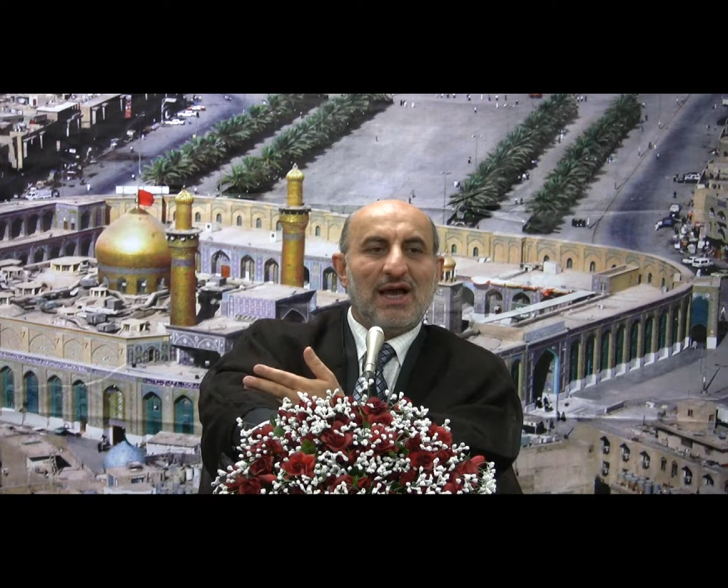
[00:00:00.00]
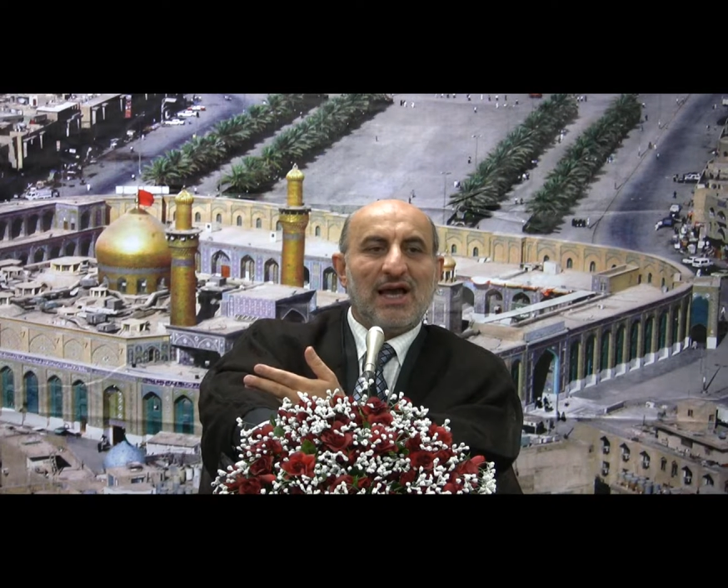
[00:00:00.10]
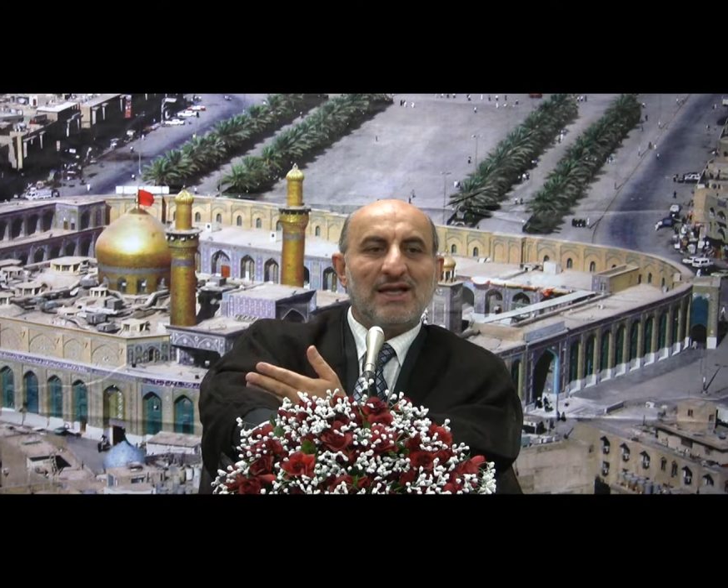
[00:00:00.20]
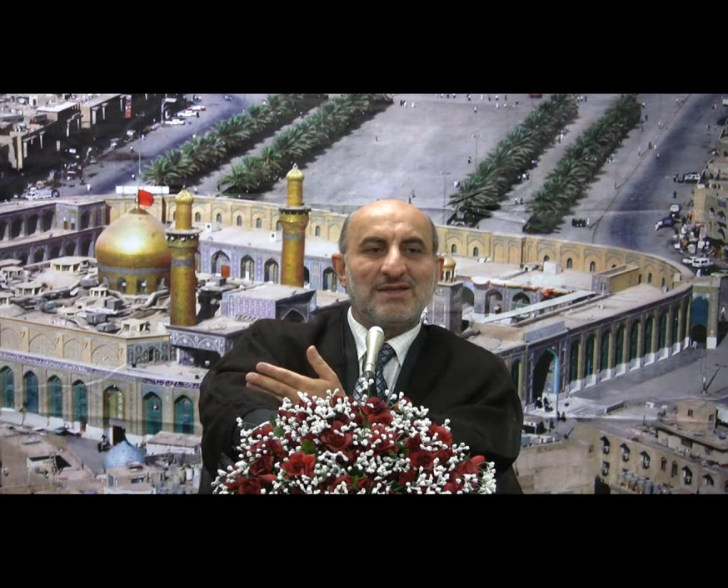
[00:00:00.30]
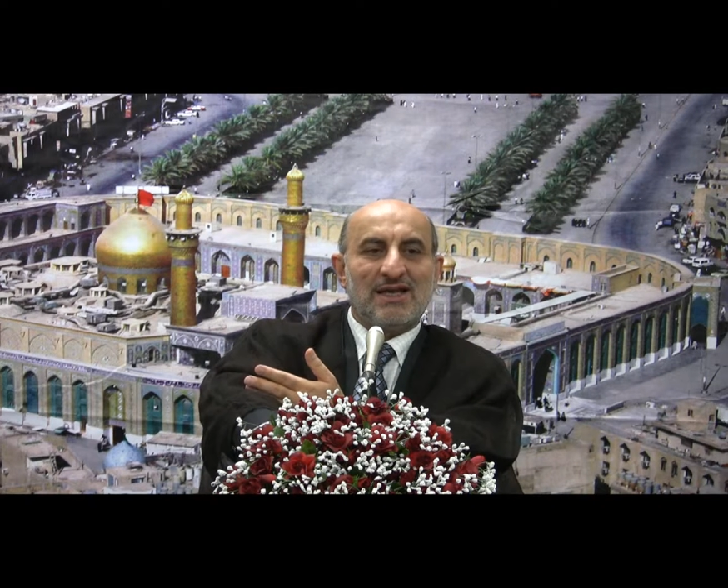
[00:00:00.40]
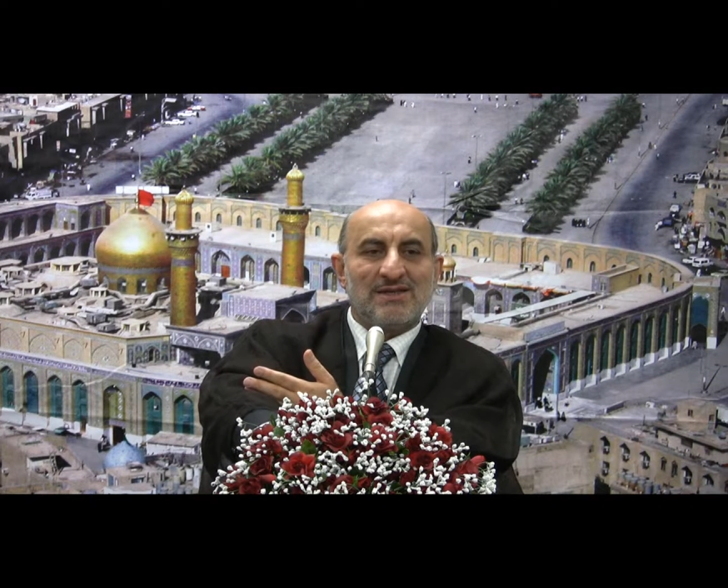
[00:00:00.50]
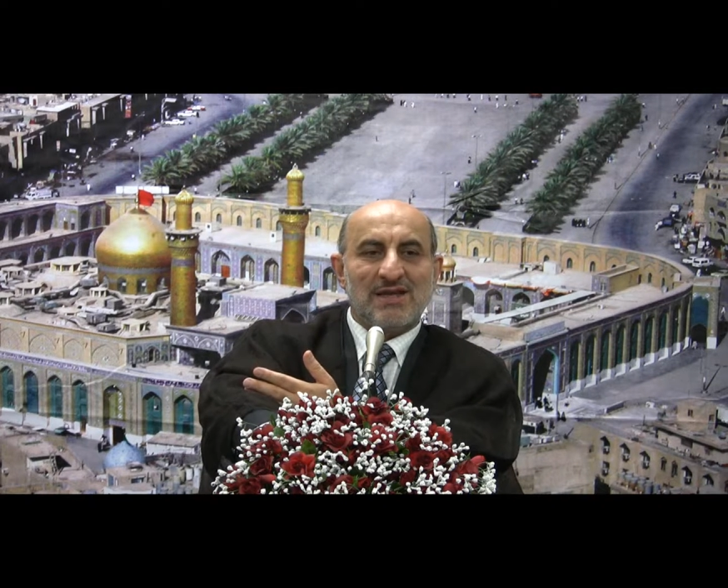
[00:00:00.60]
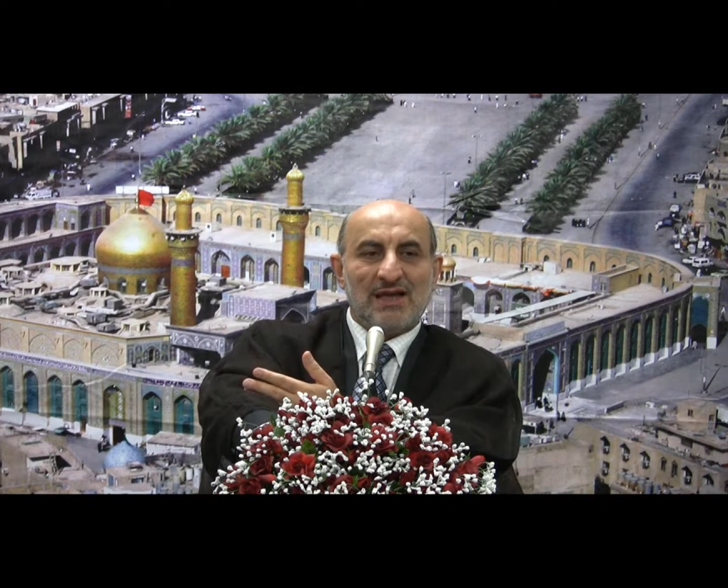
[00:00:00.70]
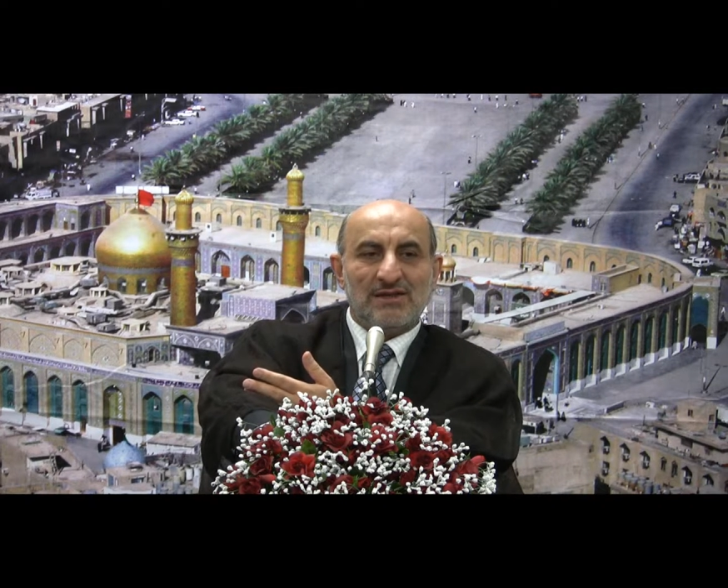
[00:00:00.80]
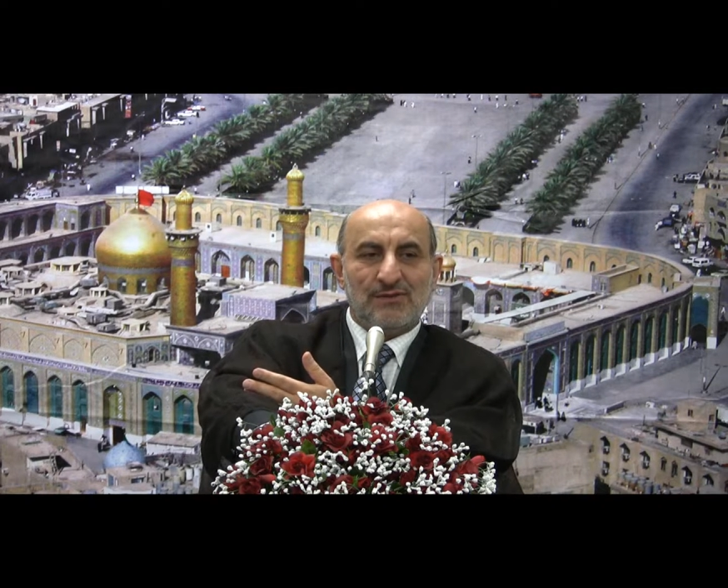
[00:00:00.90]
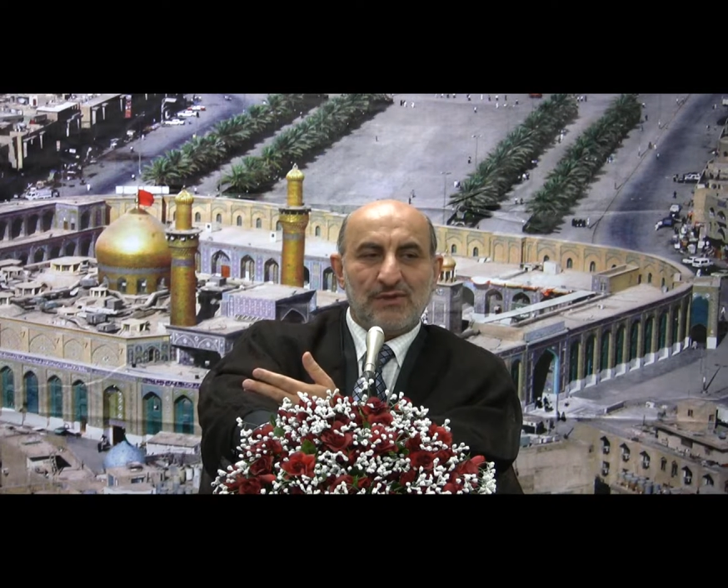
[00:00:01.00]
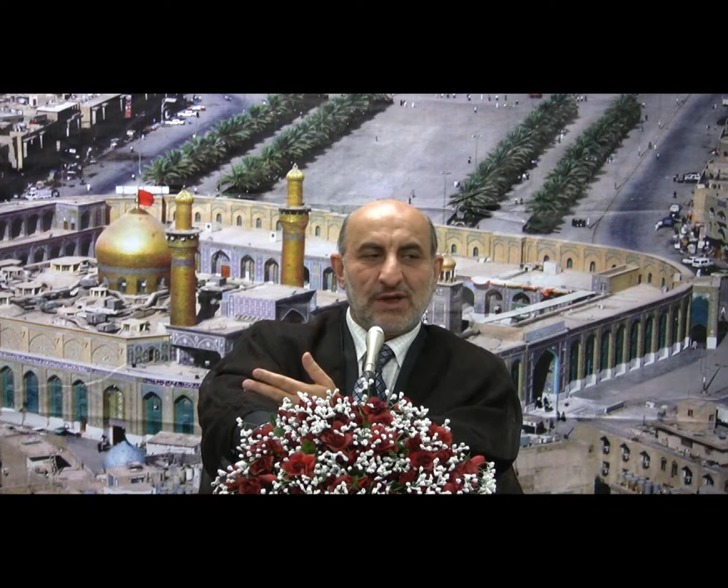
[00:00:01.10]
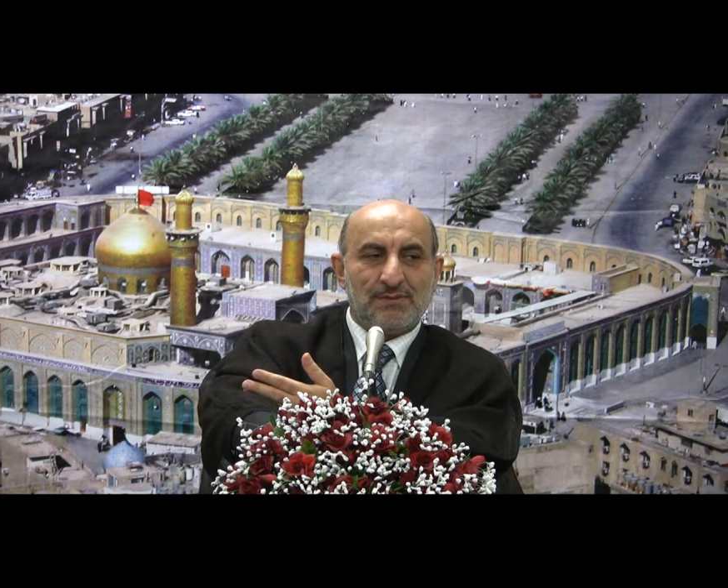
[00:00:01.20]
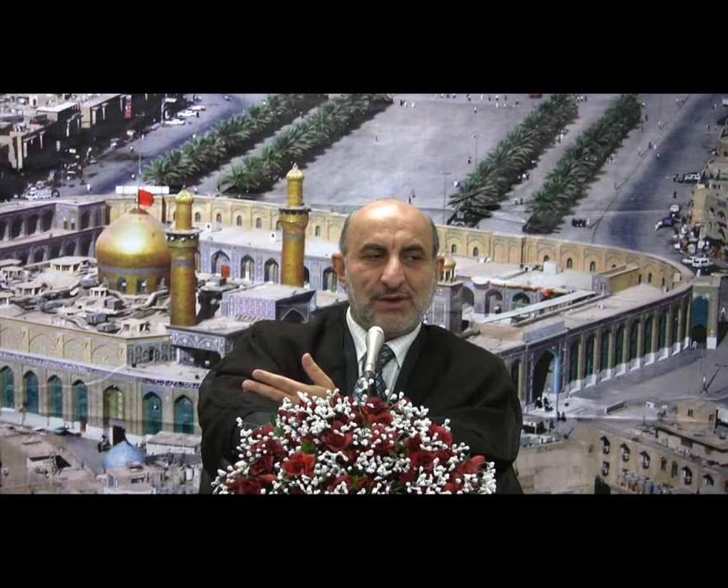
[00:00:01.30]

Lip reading: as a scientific